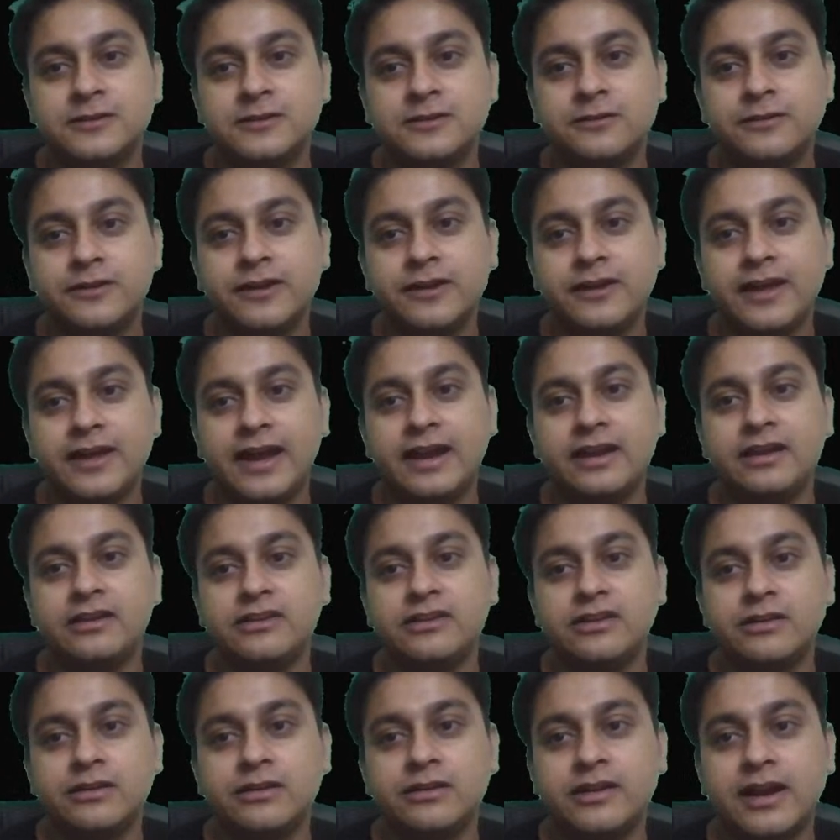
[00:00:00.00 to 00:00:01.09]
Okay, and
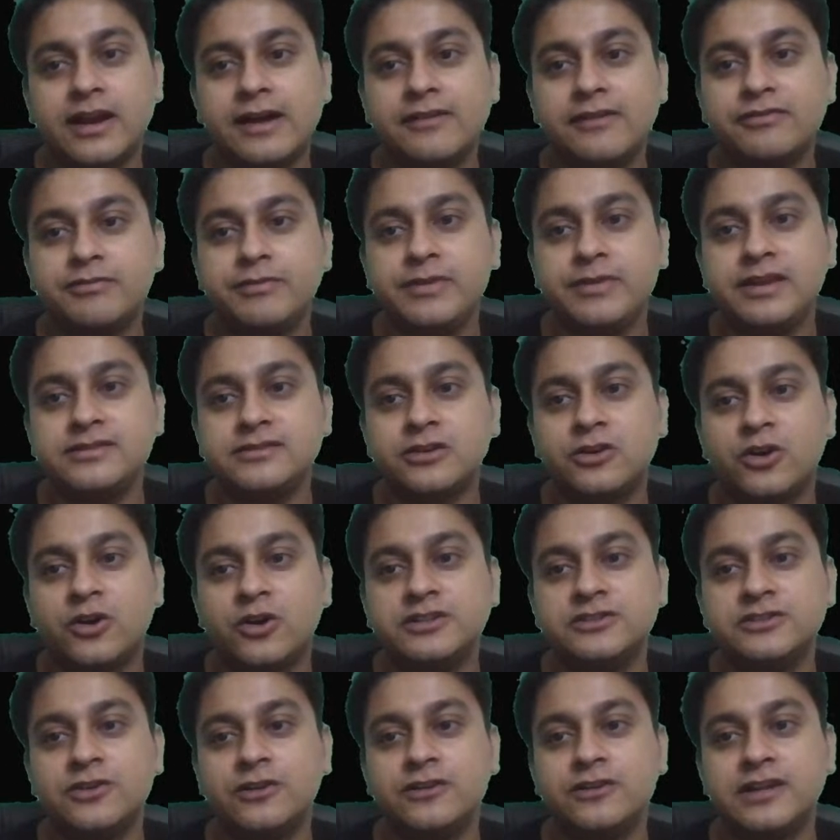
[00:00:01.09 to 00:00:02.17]
graph means
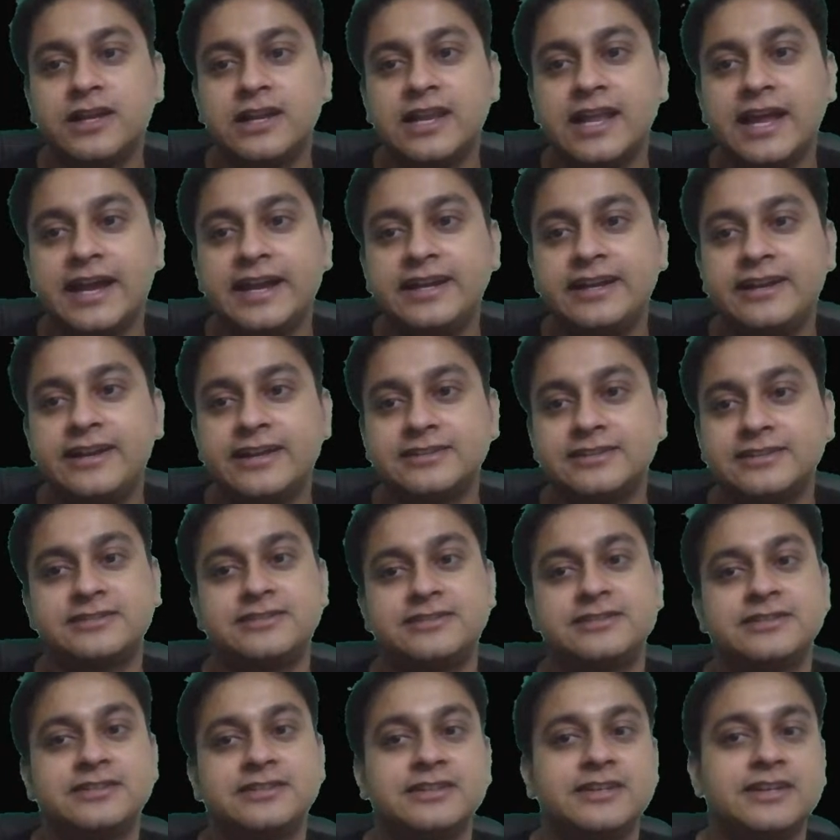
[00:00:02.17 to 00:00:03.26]
horizontal line test.
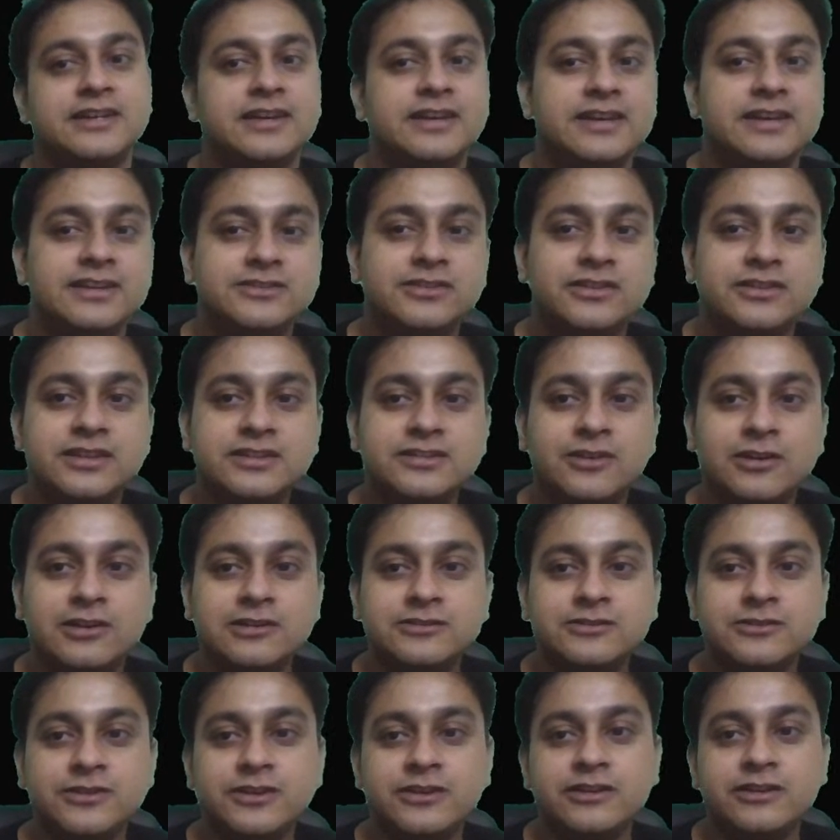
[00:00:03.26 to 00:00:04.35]
So this
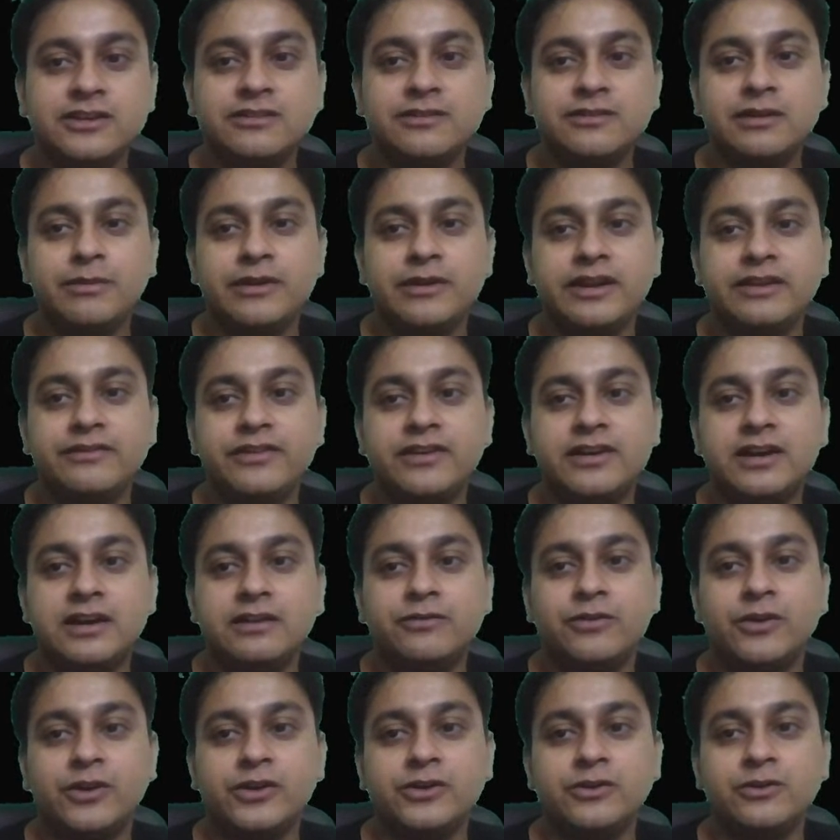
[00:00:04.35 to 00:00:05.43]
also, it will be difficult
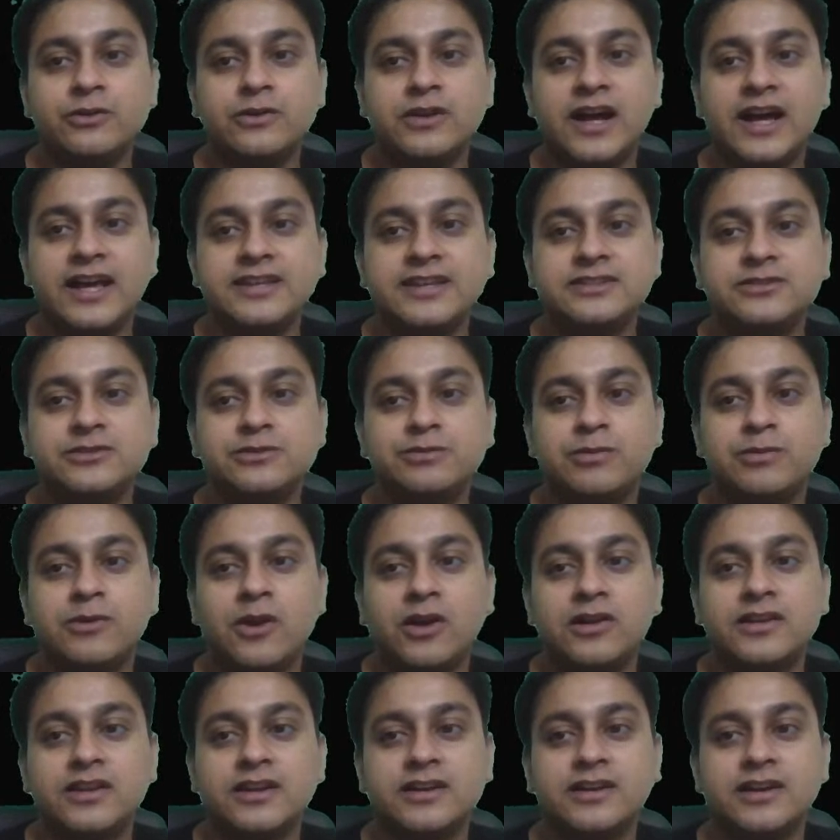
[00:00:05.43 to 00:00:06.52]
for you guys to
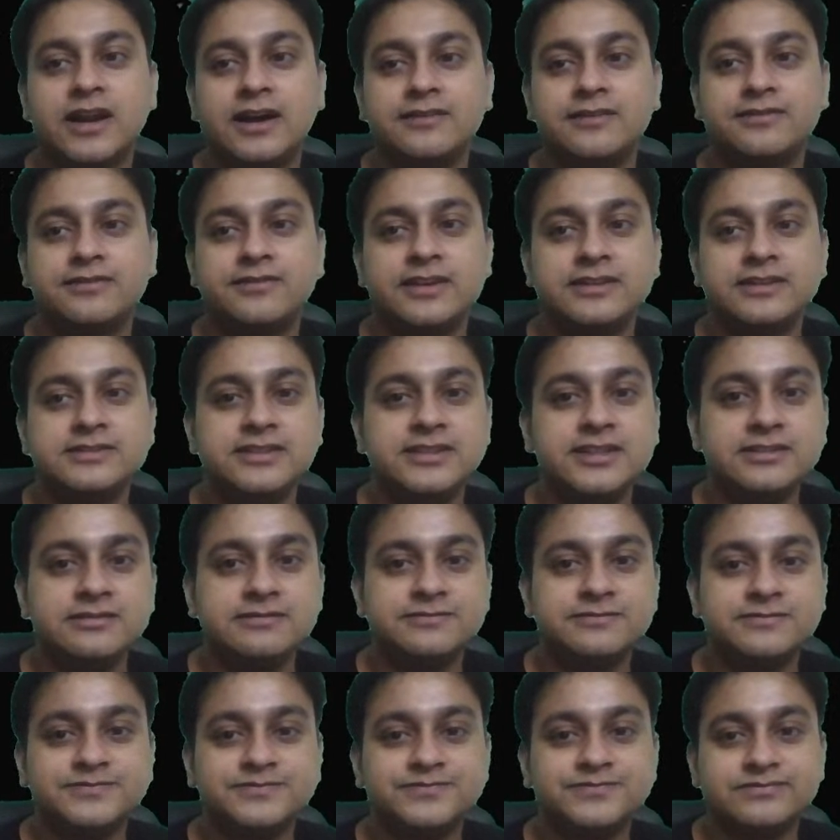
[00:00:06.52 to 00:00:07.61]
plot the graph, isn't it?
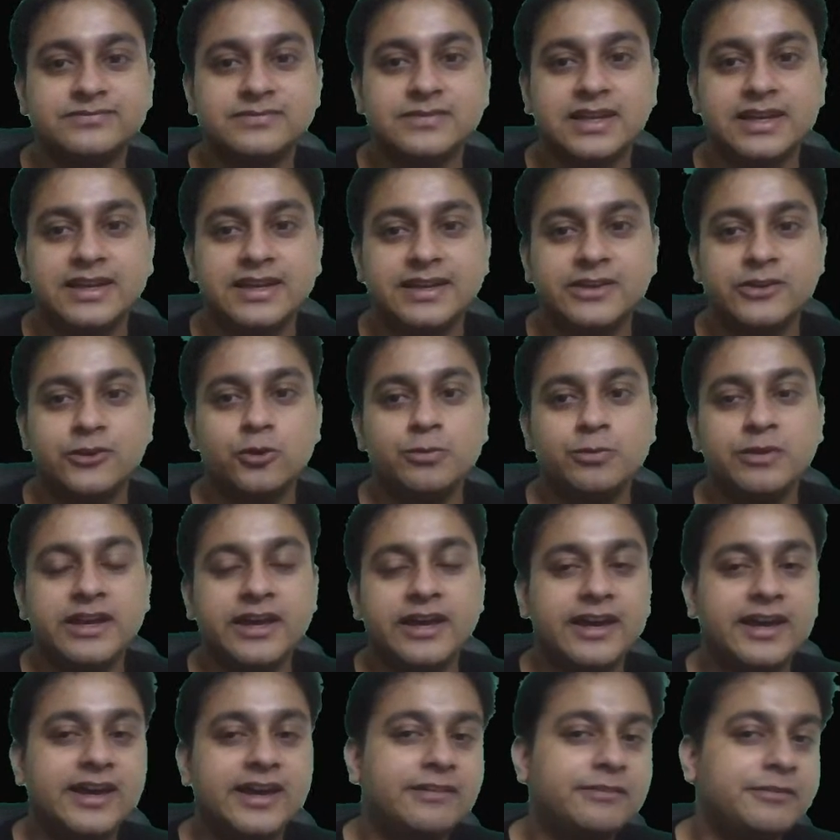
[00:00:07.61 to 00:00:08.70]
Cubic
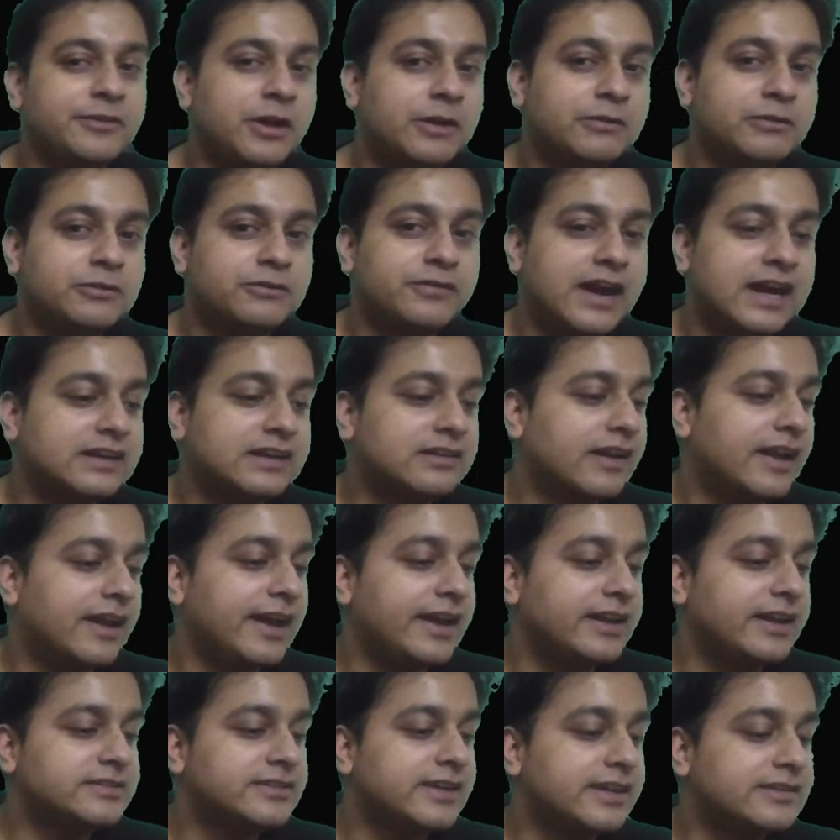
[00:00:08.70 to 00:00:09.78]
here, you have to
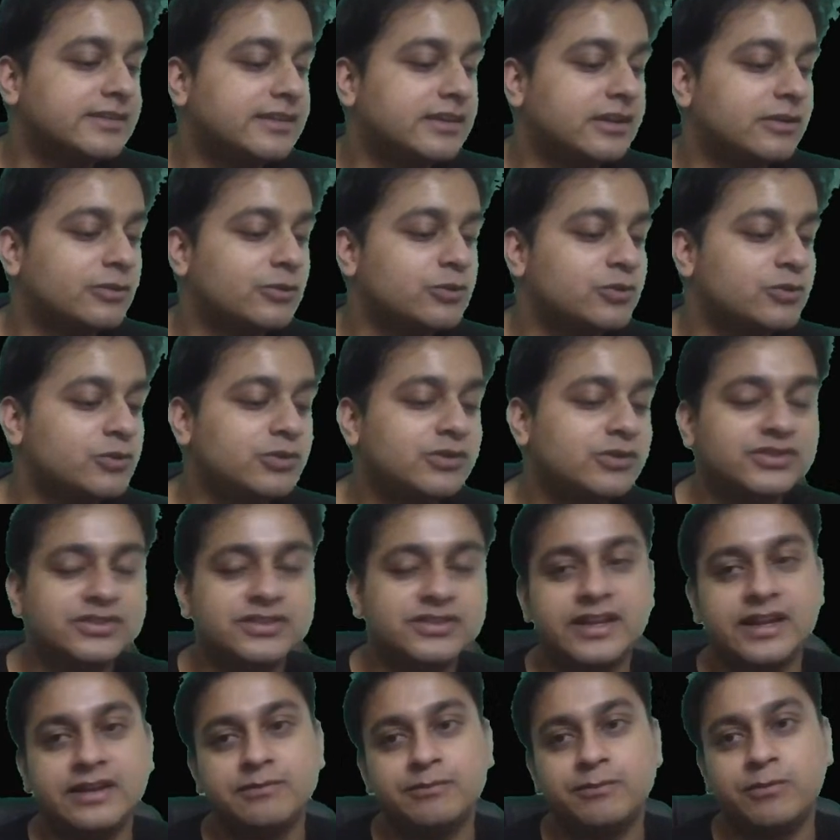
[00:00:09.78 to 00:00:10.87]
factorize, get the root,
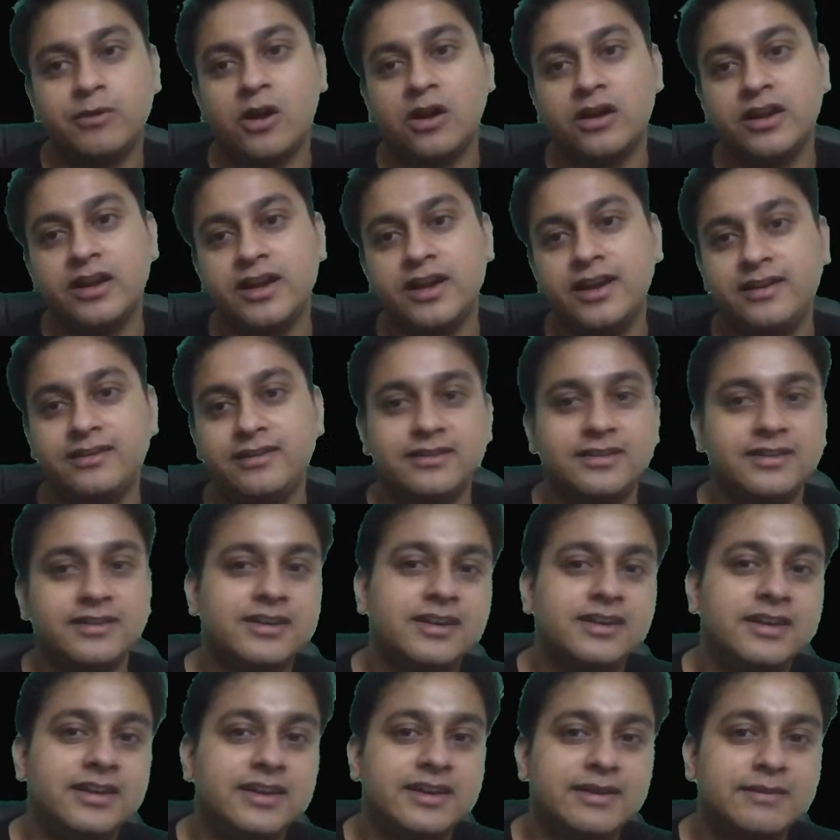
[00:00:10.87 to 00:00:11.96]
then plot it.
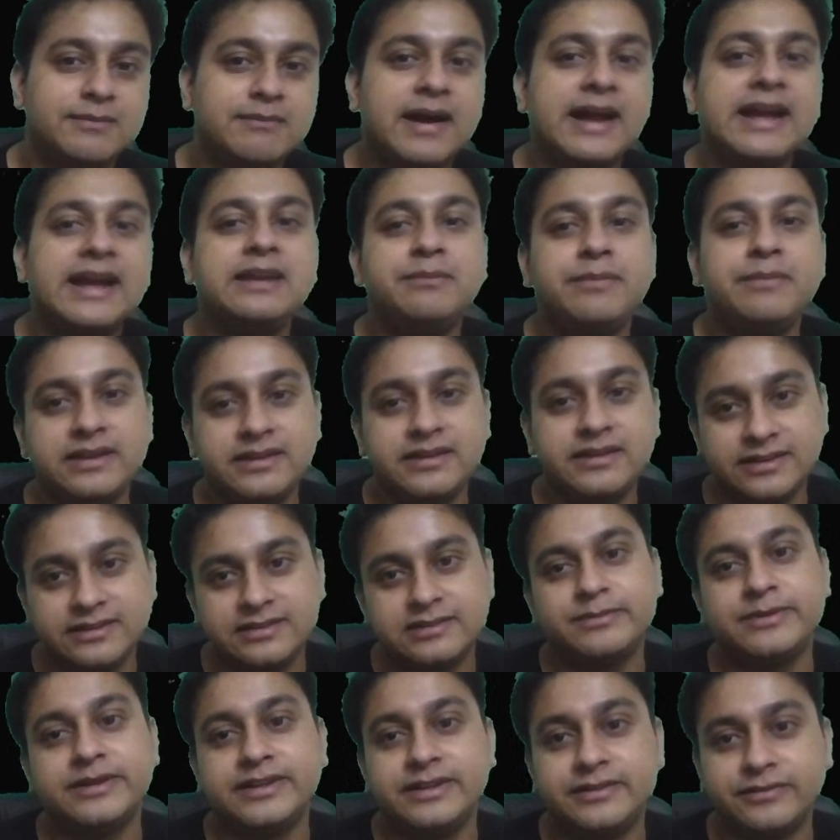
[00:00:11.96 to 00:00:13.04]
Might be a little
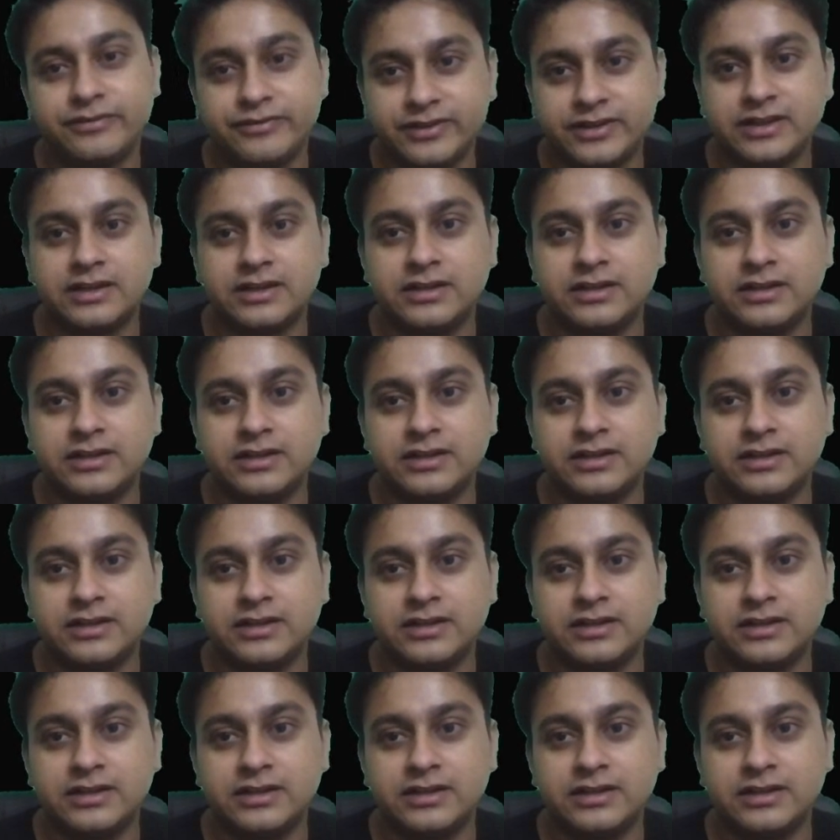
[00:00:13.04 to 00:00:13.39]
bit difficult.